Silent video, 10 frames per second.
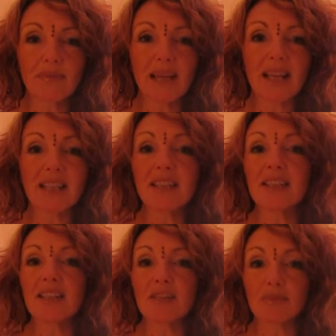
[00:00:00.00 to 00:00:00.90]
And in
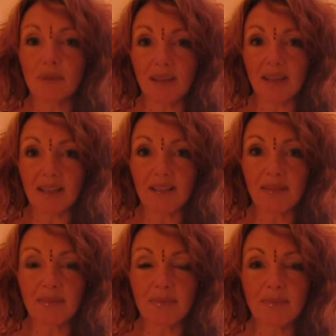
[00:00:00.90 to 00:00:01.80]
this way,
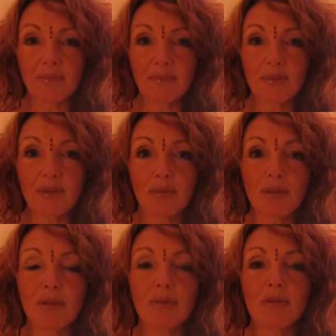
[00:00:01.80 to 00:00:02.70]

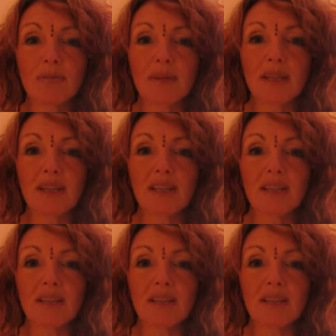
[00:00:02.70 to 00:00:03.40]
we would be